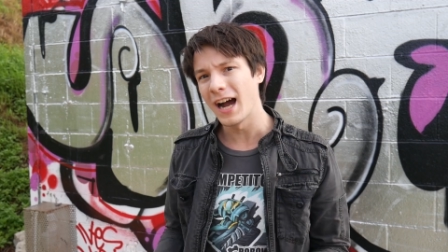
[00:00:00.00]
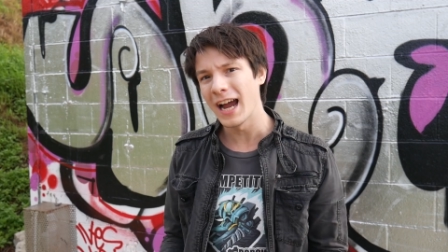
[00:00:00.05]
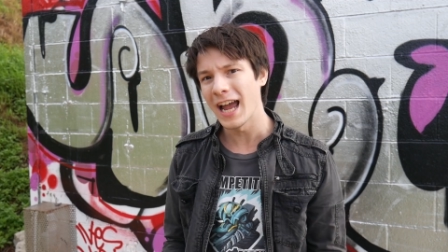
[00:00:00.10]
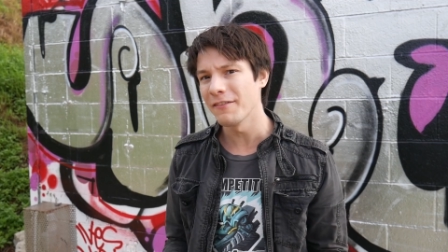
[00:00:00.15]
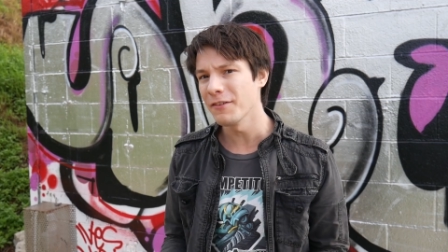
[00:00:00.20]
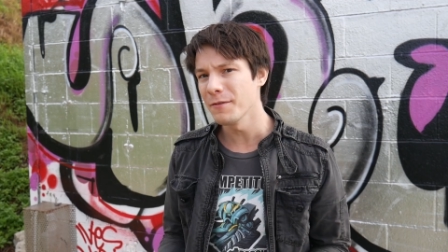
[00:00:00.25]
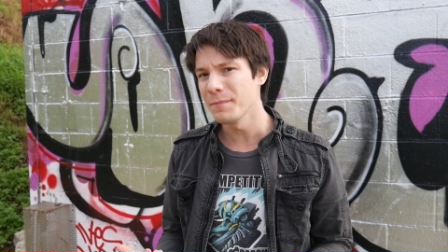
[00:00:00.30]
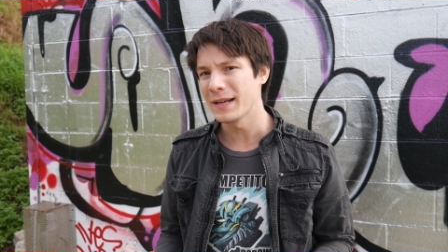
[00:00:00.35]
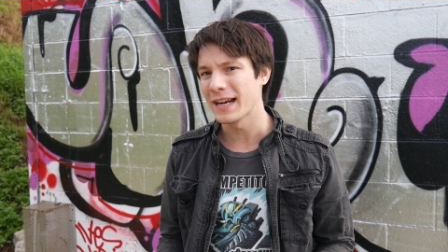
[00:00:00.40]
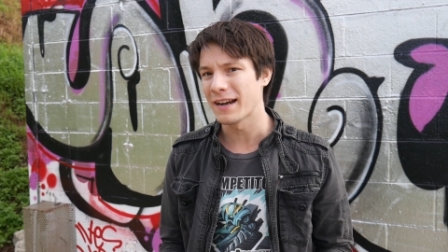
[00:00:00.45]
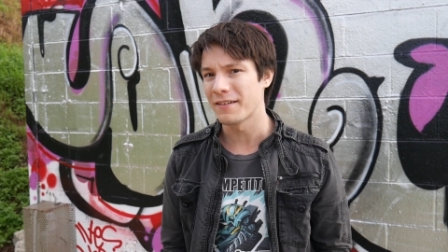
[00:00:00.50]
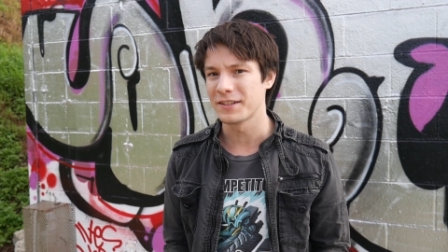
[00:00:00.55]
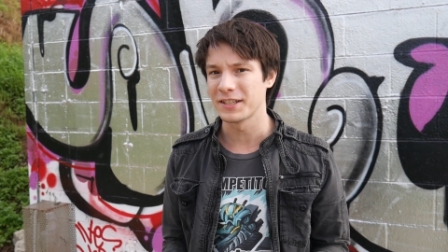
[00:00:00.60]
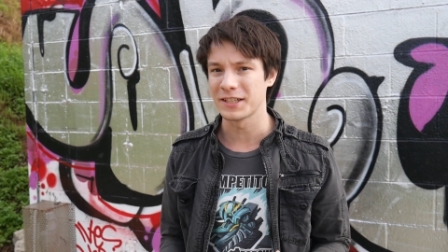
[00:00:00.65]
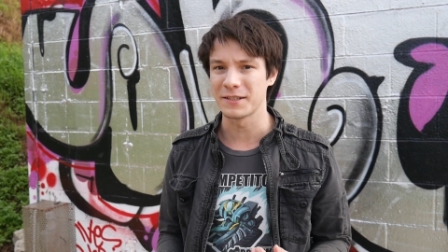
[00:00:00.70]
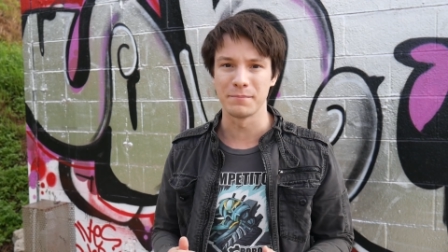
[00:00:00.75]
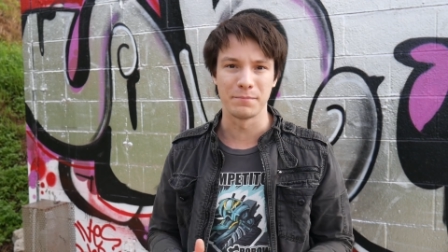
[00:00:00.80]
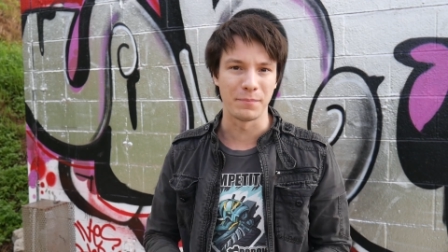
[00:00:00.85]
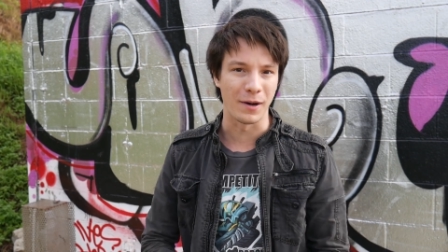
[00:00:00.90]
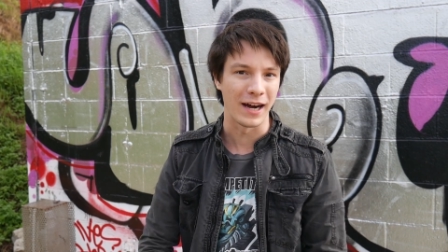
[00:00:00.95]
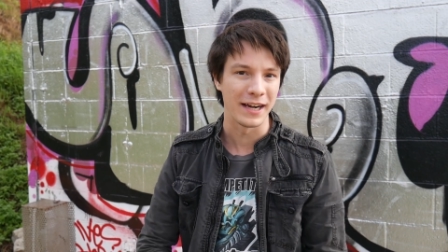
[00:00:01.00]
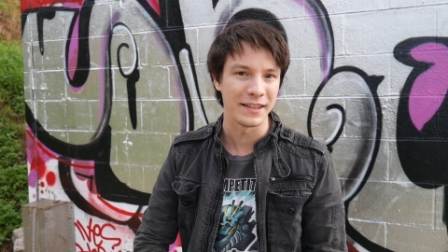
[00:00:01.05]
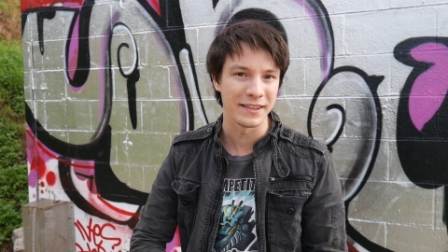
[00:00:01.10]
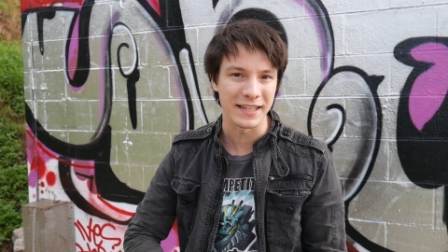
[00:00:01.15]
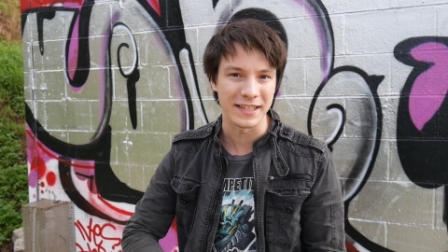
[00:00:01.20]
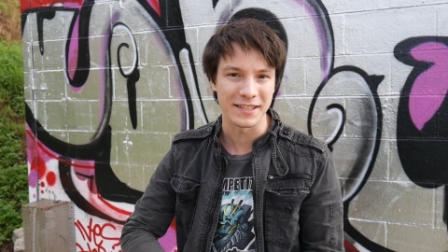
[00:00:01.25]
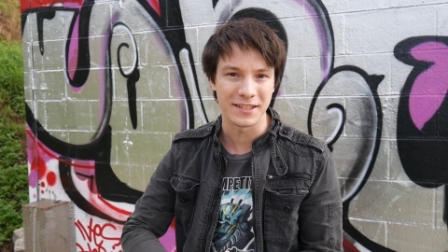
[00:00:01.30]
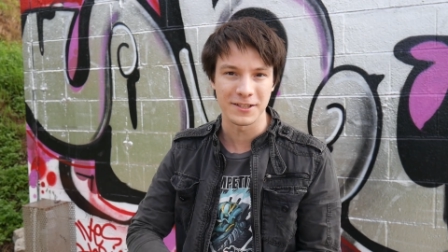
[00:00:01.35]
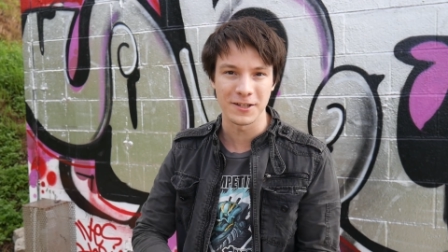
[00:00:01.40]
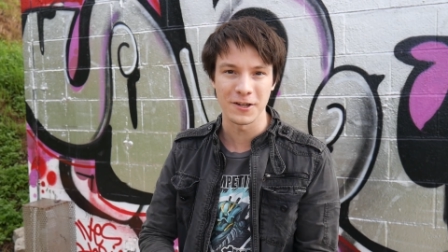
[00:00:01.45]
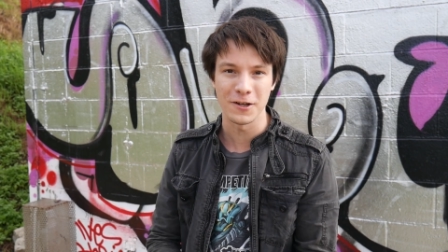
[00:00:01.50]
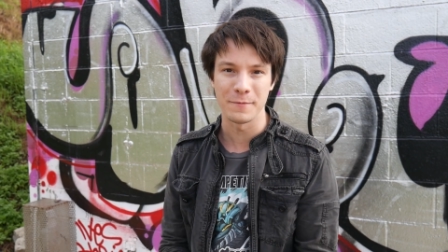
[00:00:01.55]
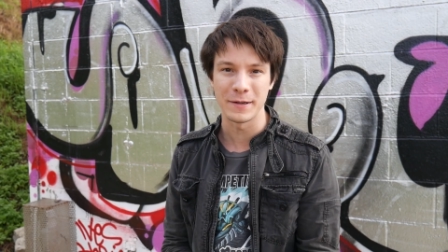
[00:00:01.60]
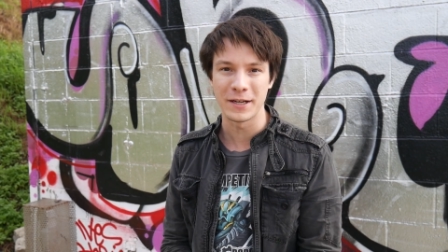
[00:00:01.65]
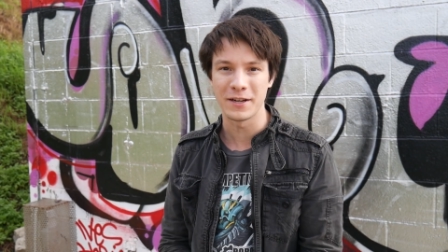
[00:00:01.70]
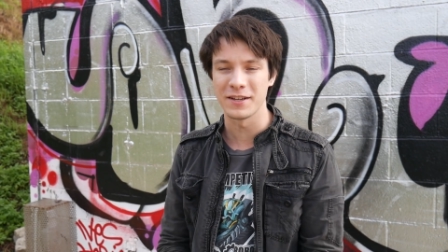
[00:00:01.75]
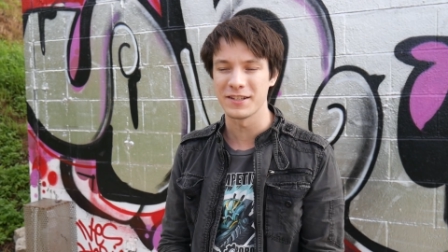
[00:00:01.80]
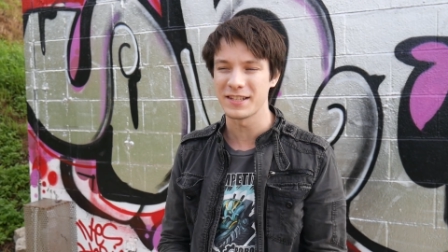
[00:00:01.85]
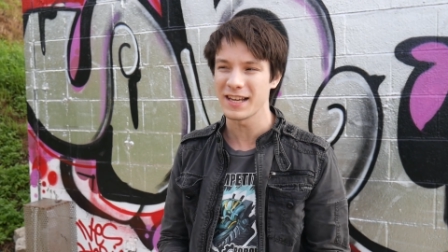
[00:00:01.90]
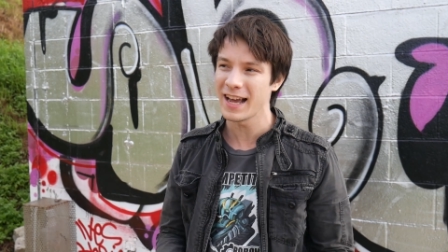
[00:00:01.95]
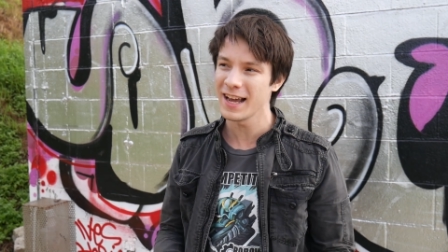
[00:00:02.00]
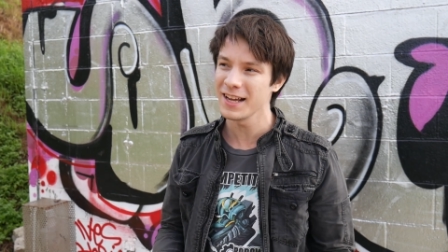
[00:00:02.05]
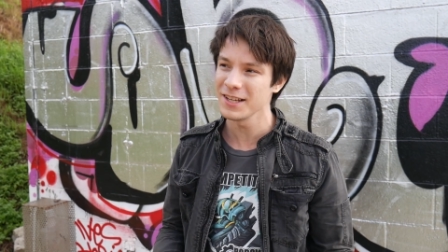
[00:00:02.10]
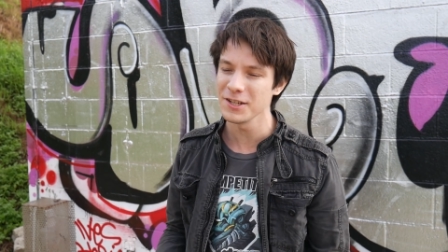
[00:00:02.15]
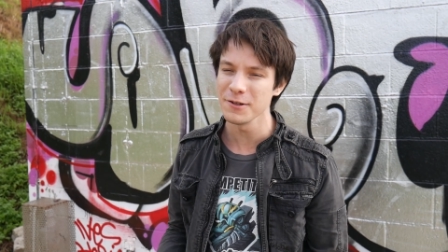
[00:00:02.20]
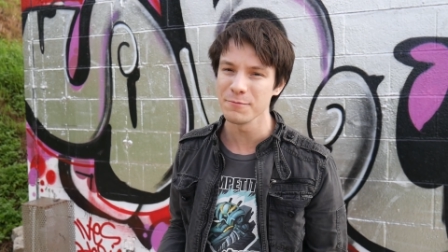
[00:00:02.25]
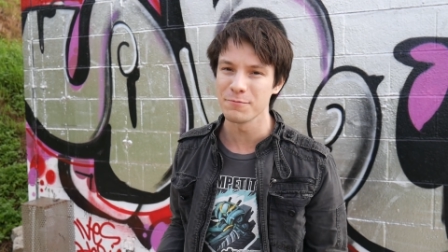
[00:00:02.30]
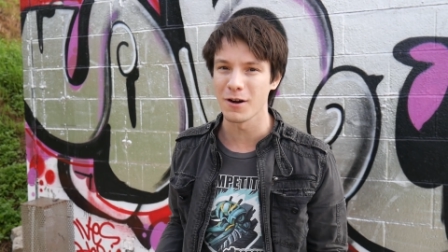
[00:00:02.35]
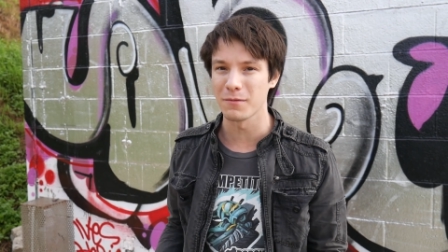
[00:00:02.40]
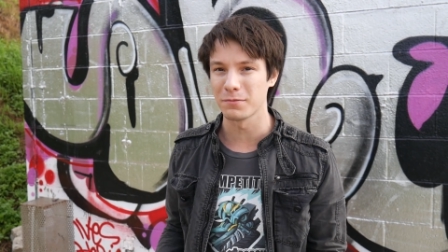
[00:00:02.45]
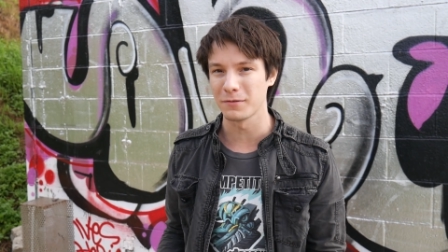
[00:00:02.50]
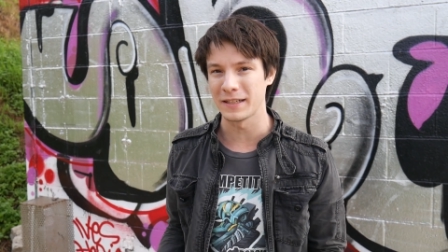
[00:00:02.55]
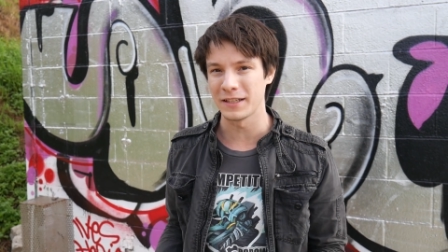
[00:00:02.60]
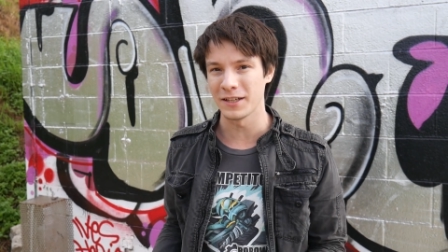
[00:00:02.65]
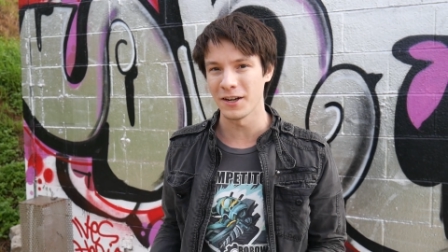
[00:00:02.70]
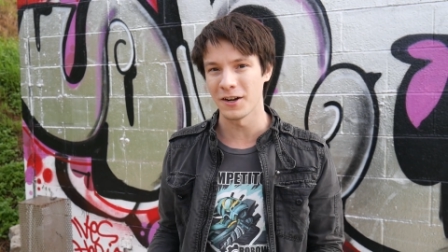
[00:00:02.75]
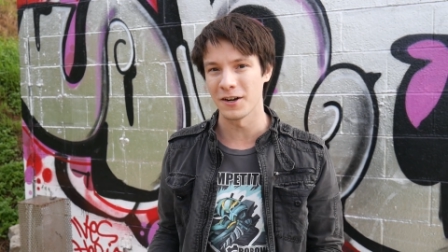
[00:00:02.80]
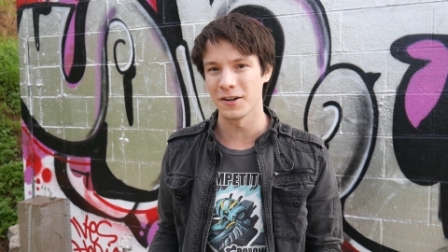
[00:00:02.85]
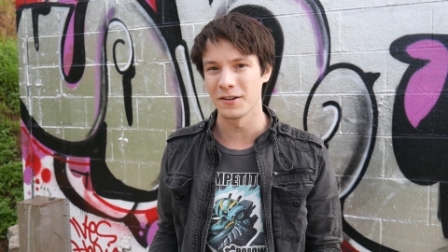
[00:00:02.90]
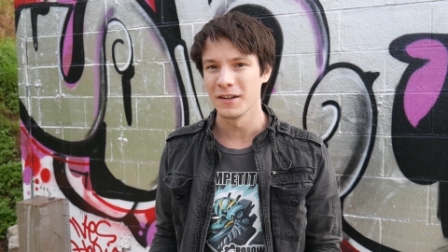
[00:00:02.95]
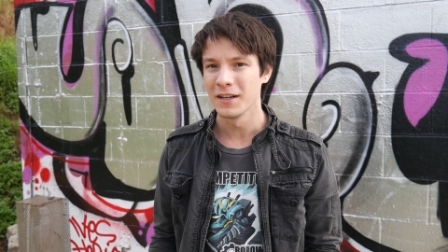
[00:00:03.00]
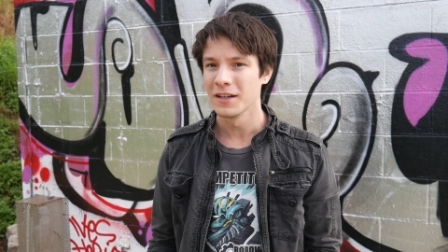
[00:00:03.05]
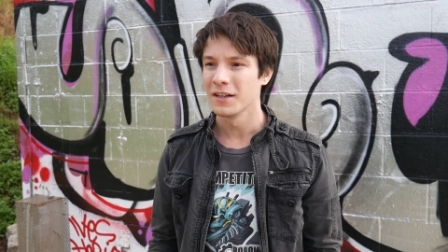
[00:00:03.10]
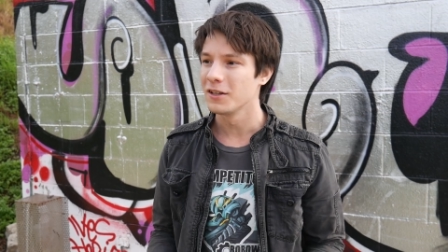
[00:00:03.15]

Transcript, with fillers: I haven't been able to combine these two because as you probably know,